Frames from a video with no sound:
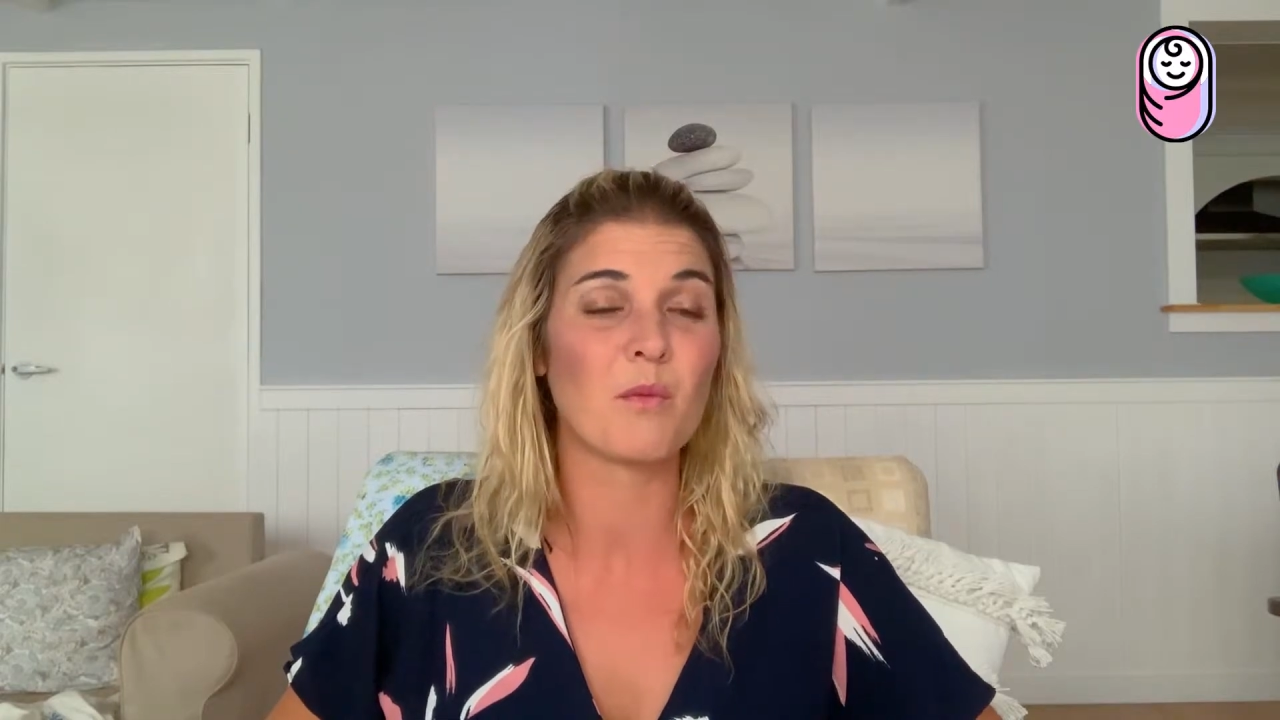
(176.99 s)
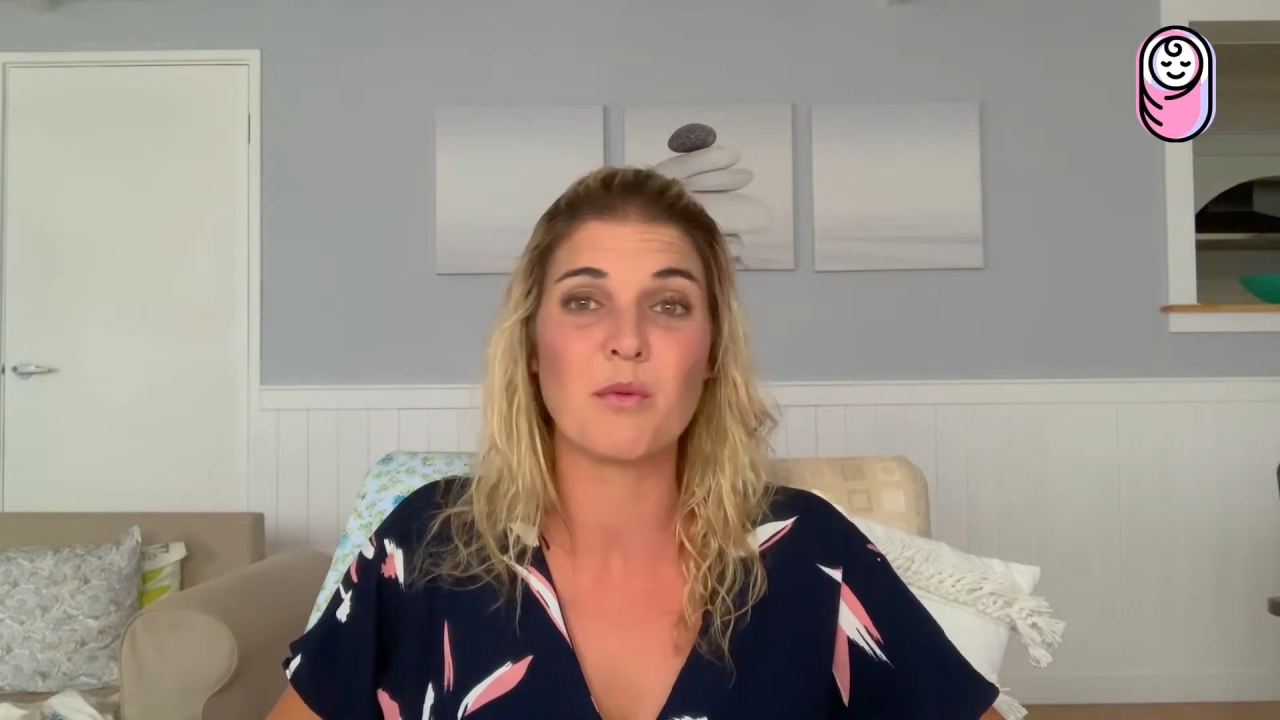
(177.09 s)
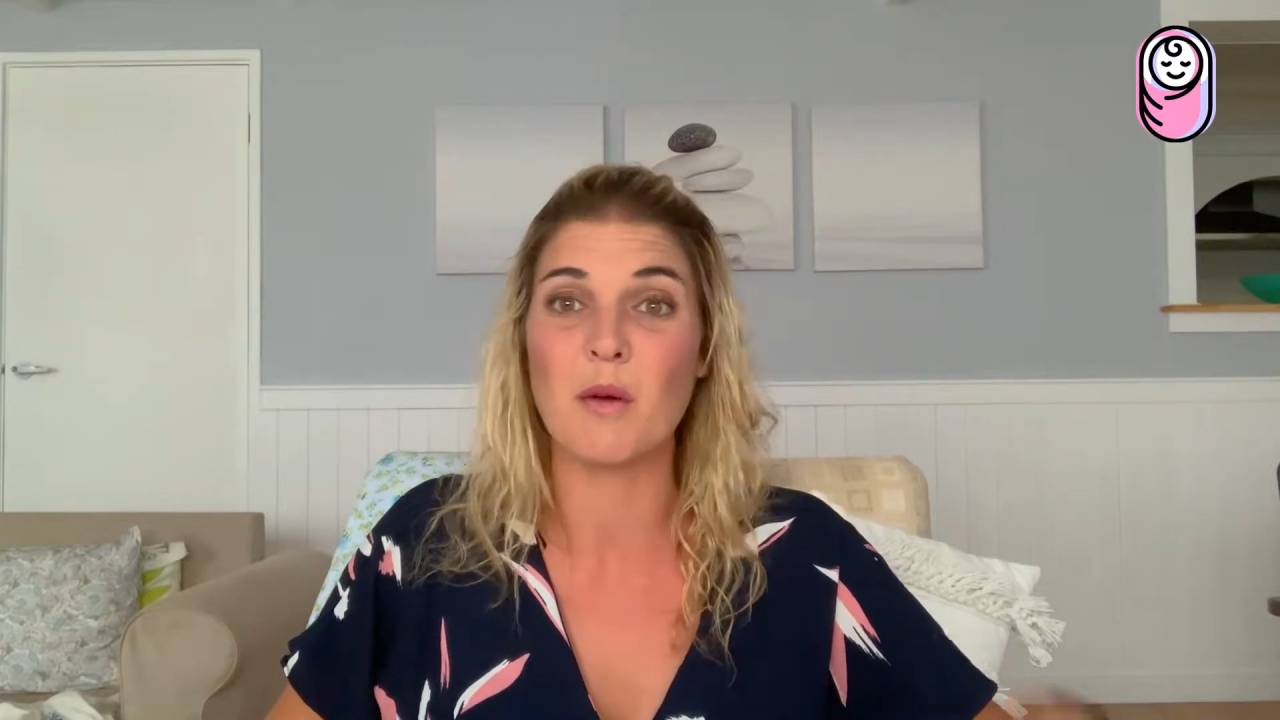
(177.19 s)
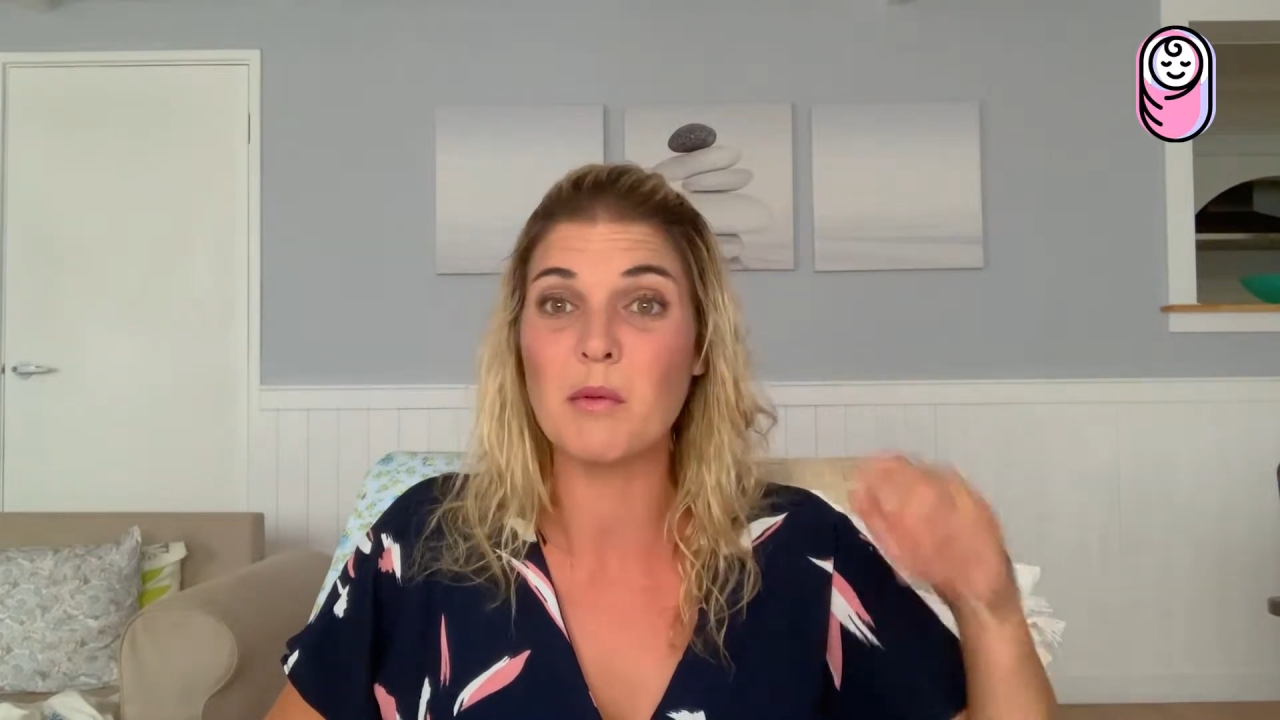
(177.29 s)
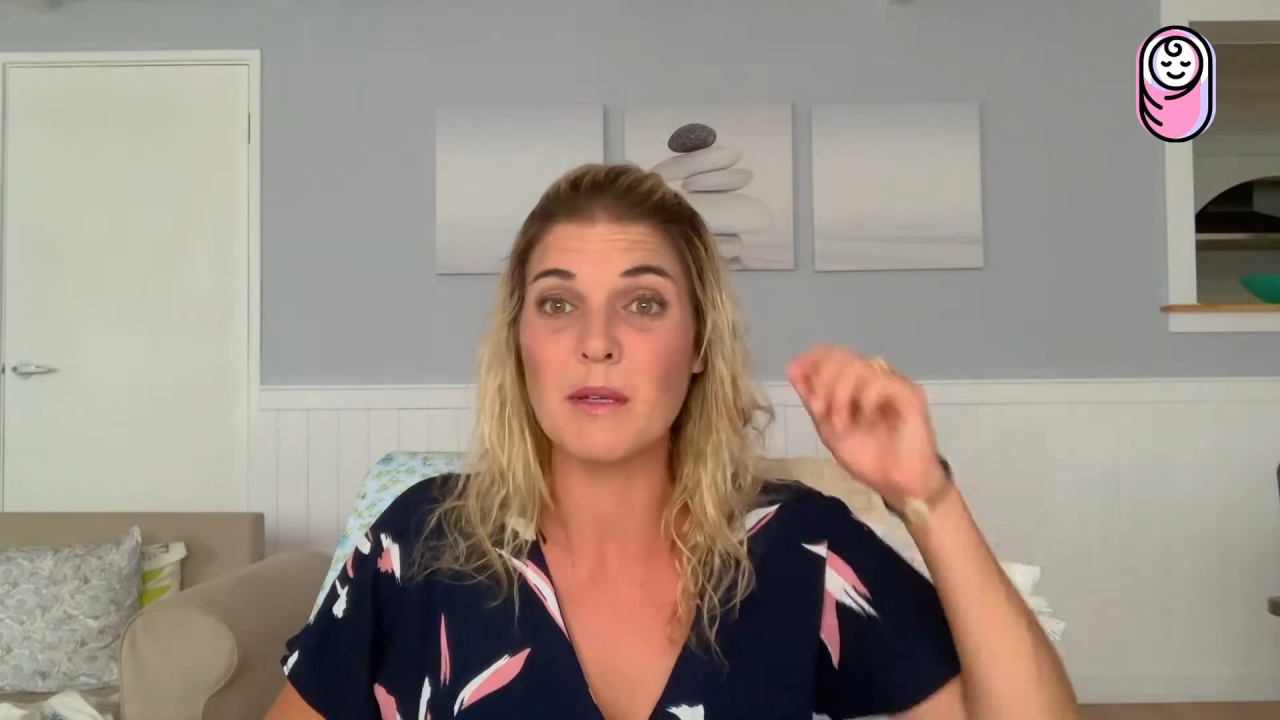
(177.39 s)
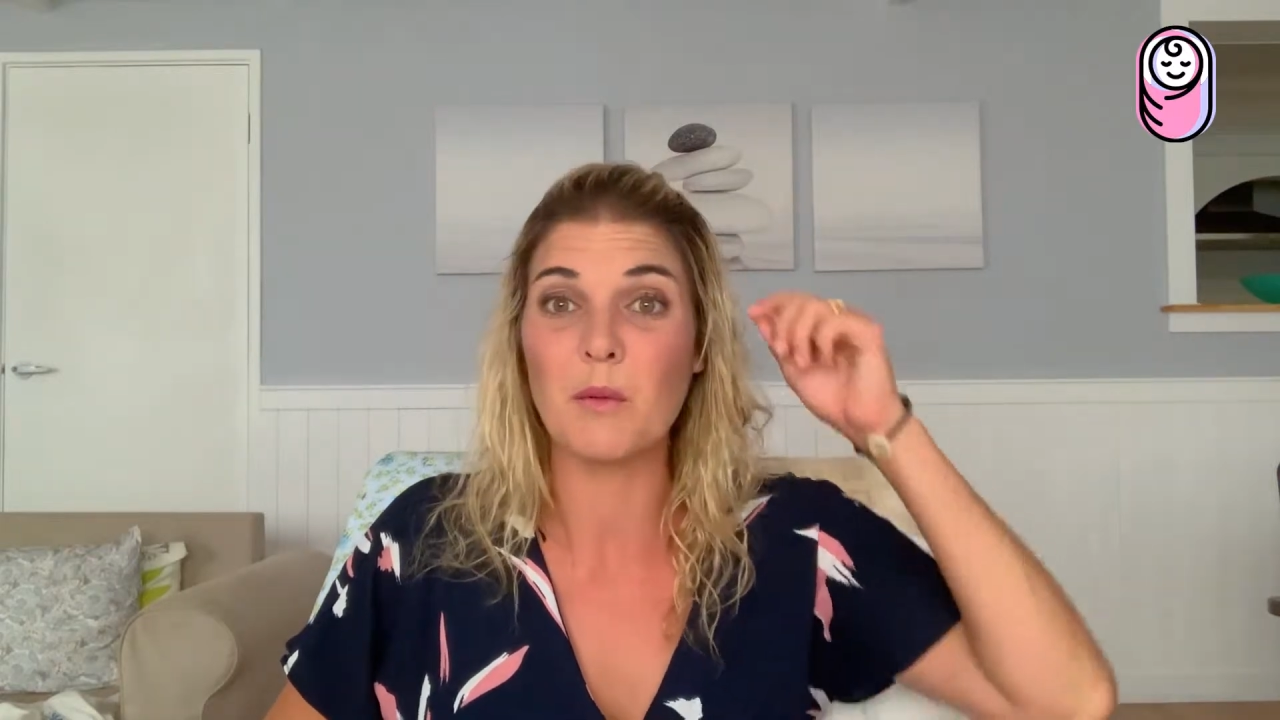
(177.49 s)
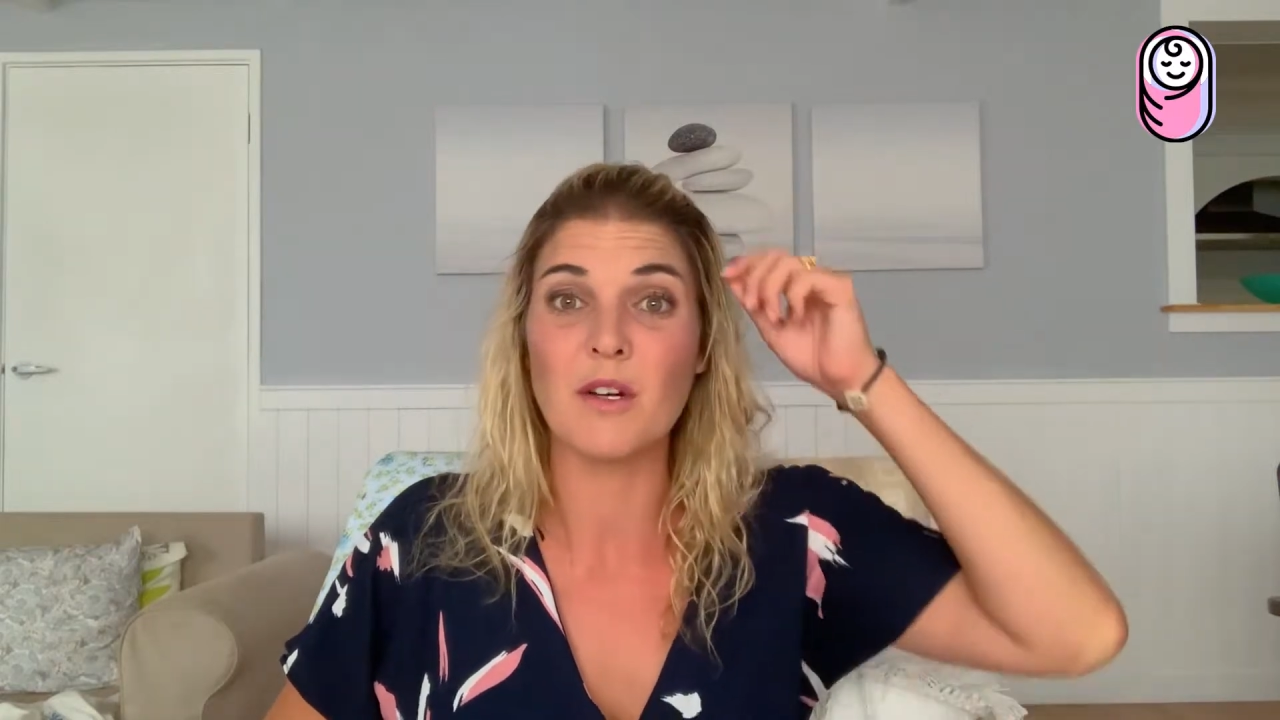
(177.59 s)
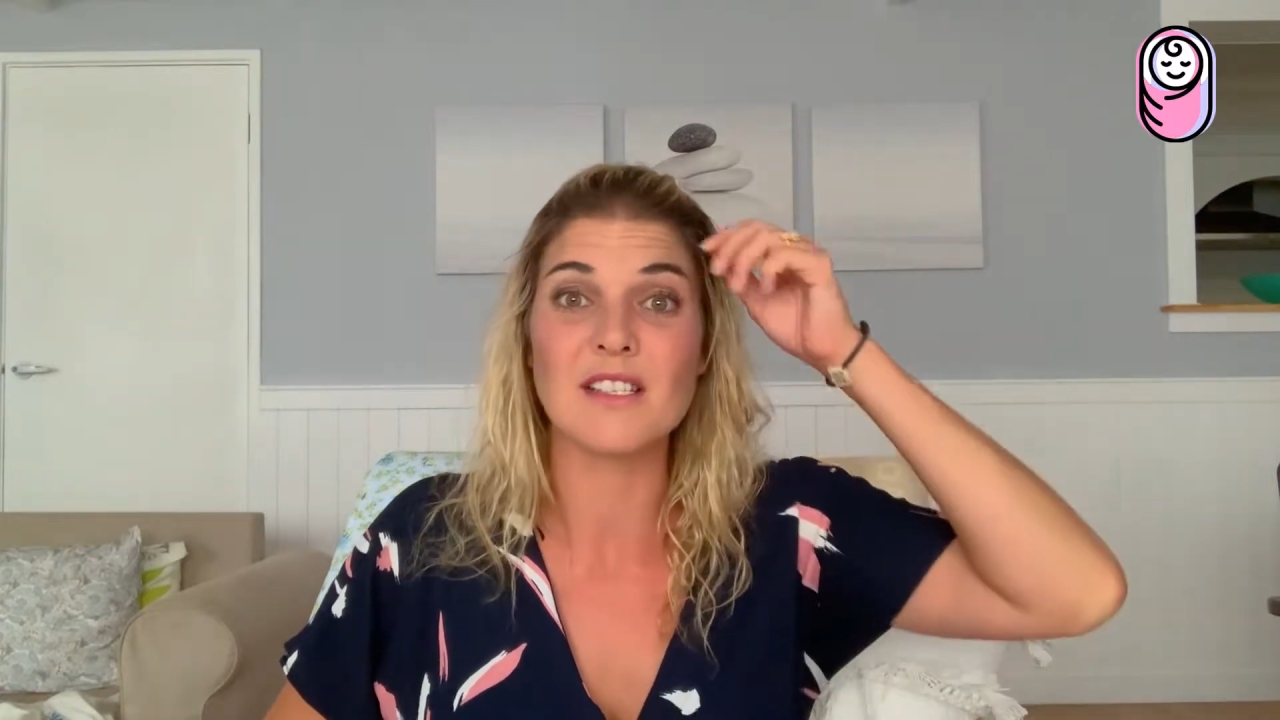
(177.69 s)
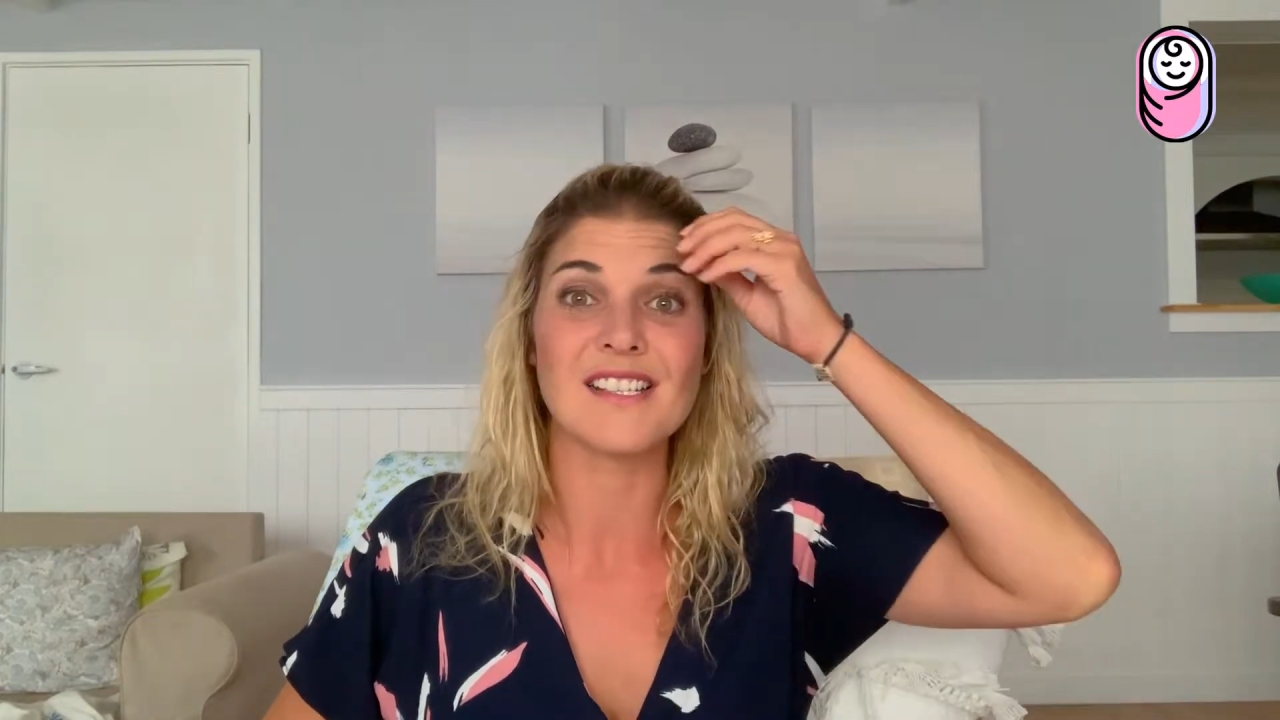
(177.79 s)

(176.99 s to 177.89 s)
probably wanted